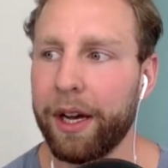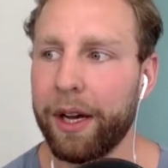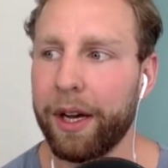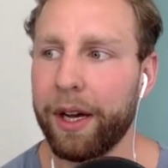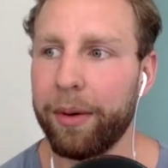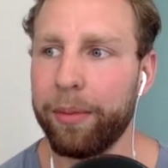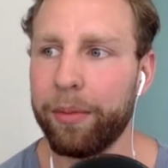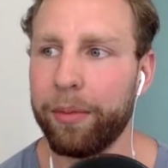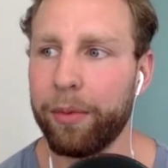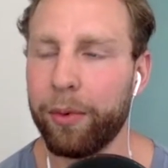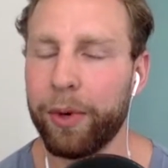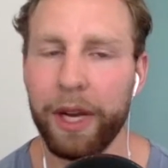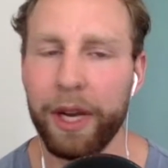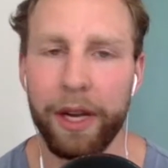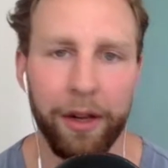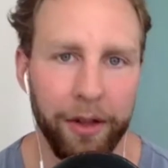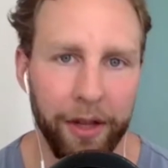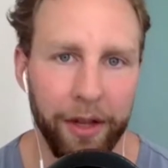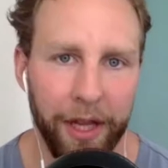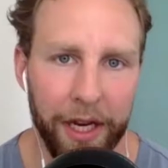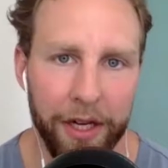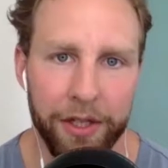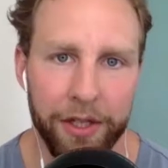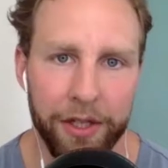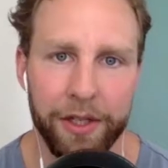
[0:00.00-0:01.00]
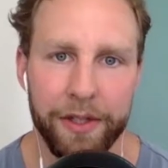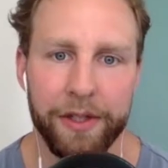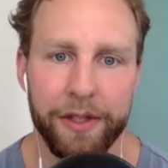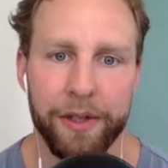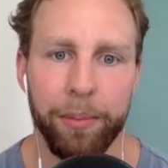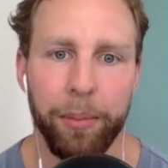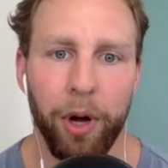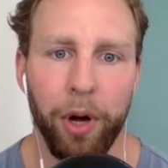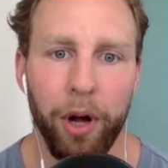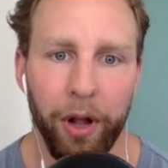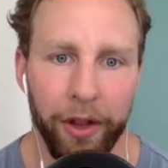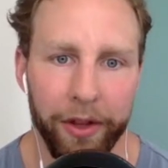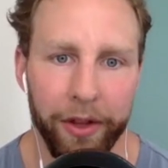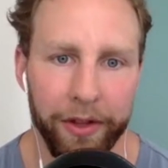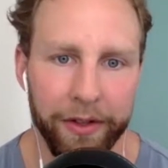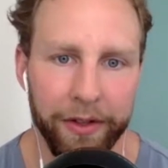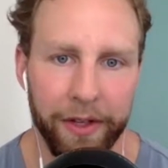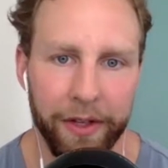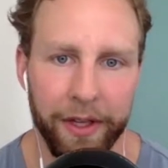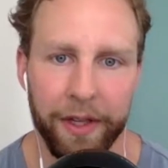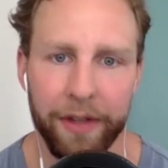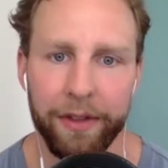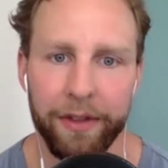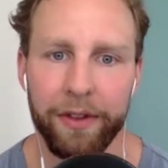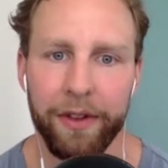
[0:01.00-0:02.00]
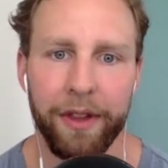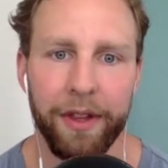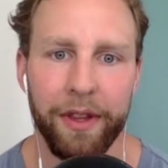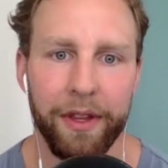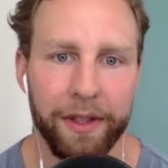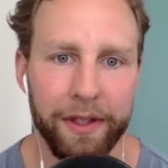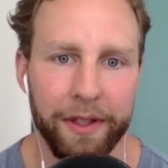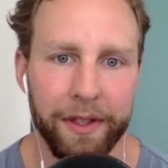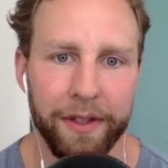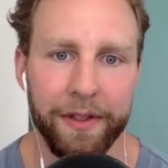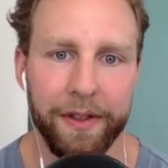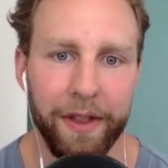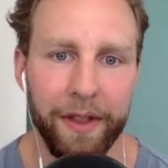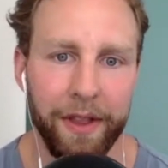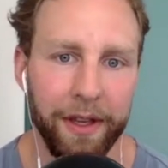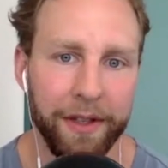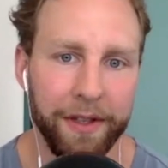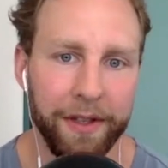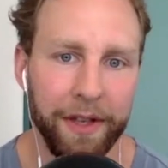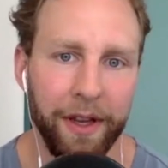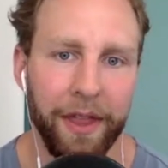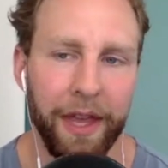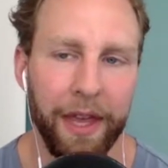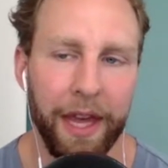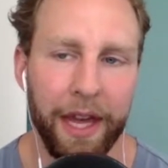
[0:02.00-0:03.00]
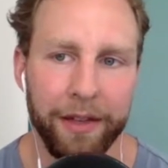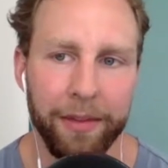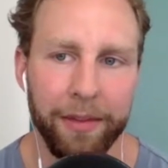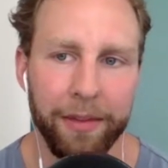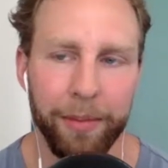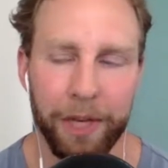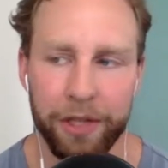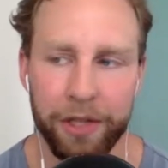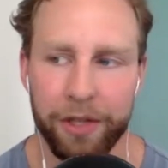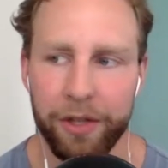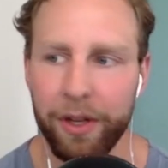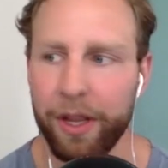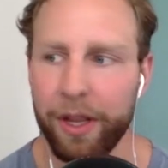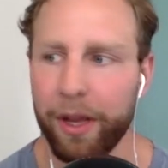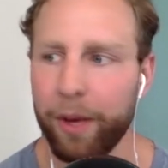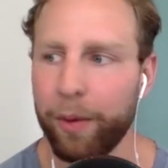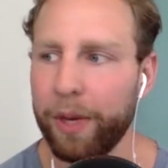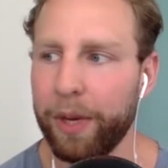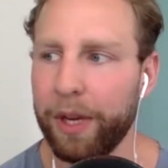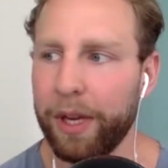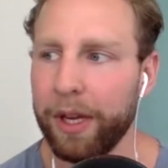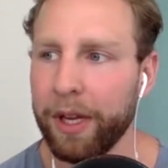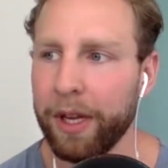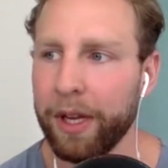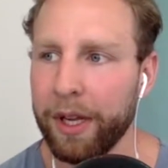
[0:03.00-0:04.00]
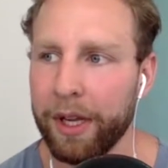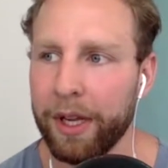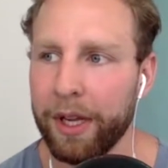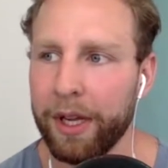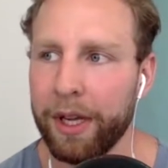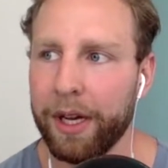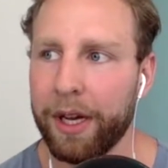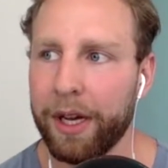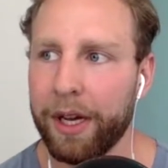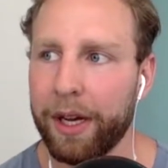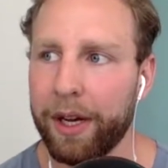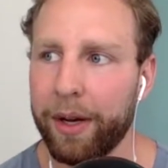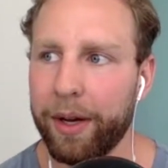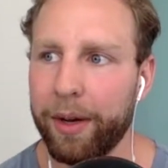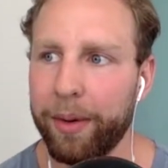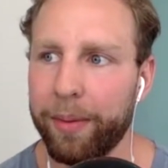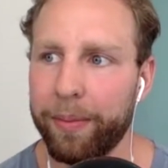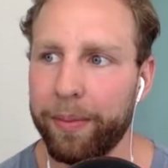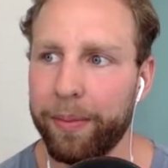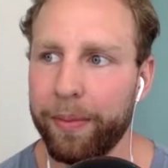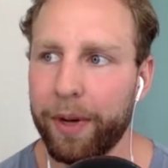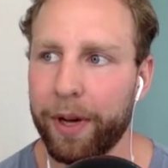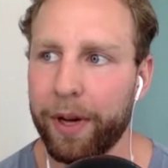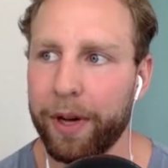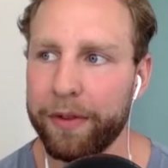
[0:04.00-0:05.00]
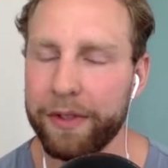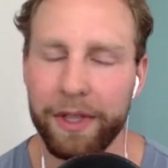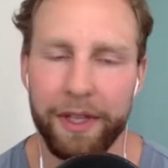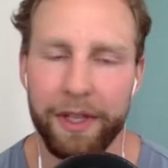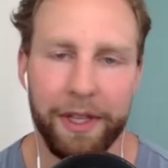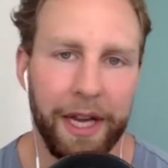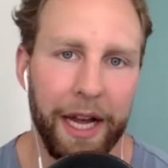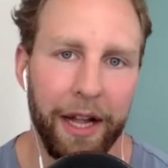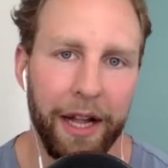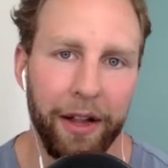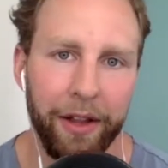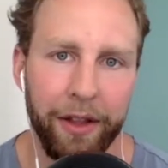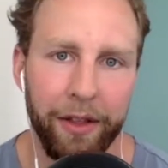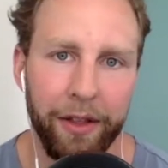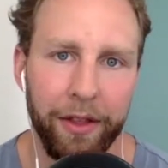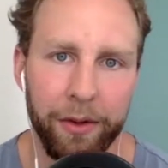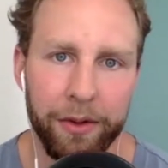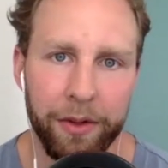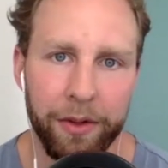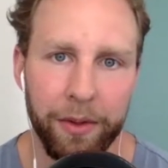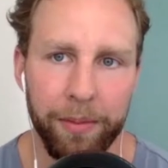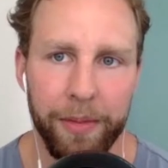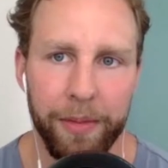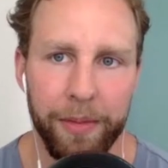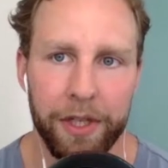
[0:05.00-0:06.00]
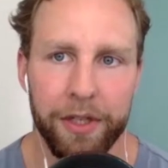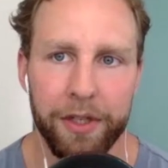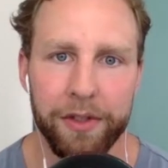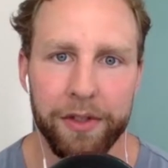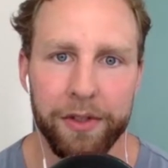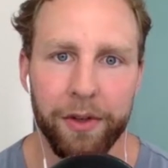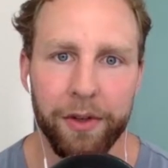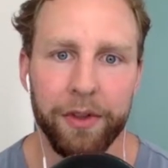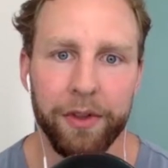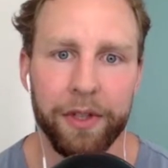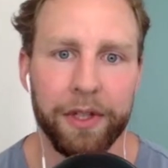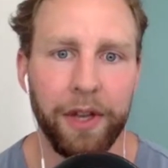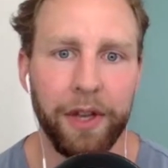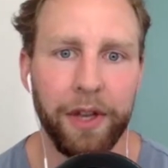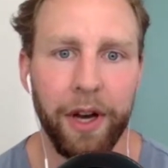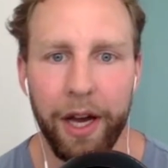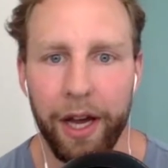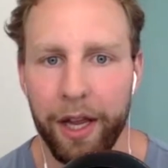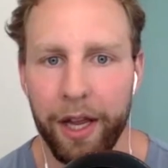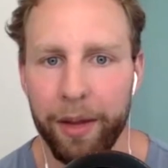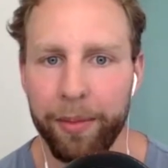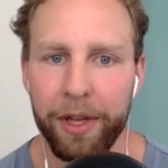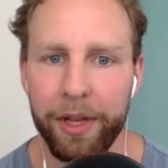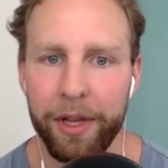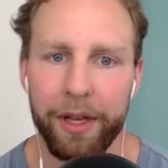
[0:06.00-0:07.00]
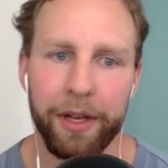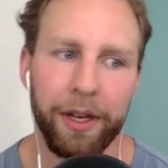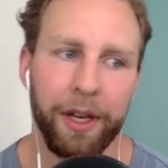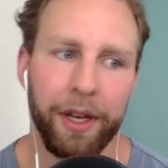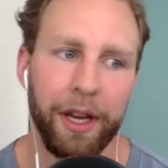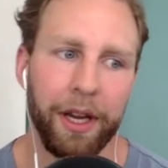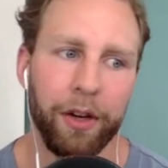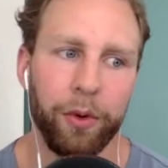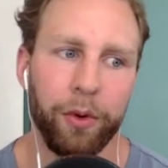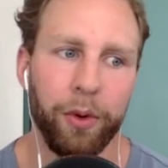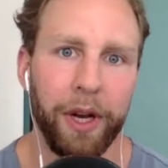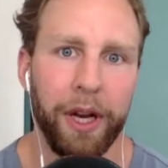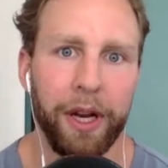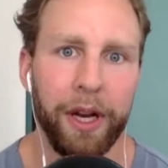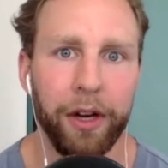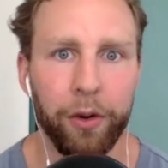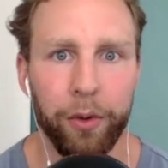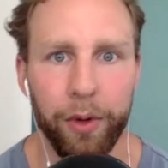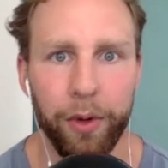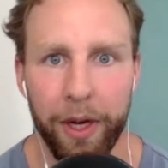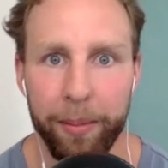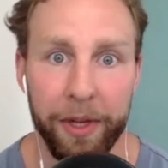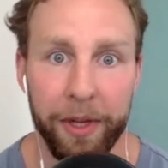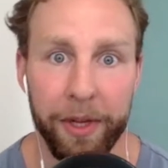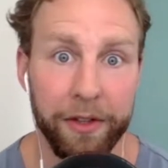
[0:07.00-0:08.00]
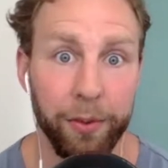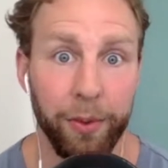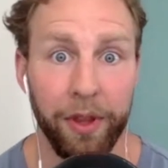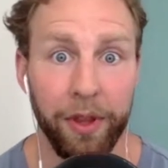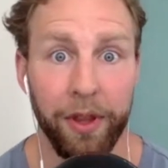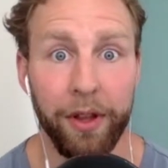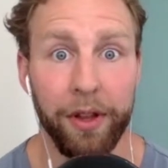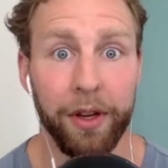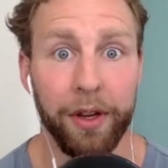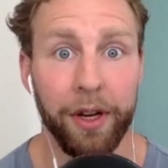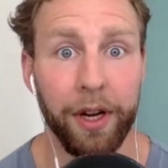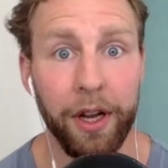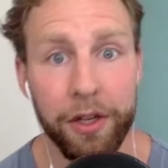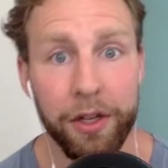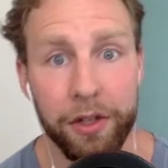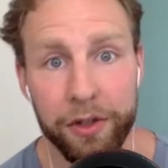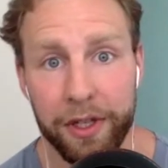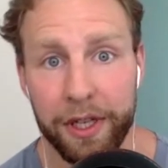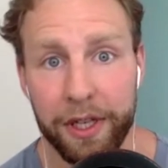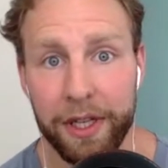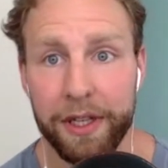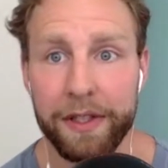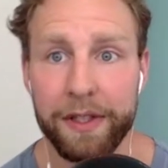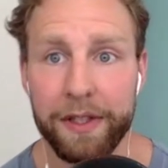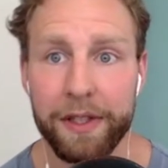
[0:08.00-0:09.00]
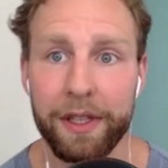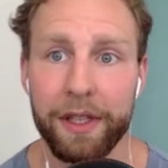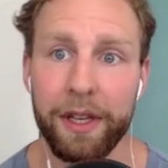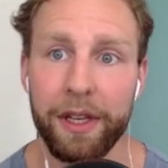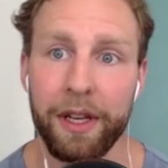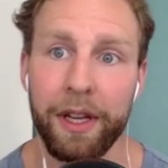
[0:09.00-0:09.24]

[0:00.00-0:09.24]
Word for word: regulations and policies and things like that, to make sure that we obviously dial in those emissions over time and create agreements with other countries and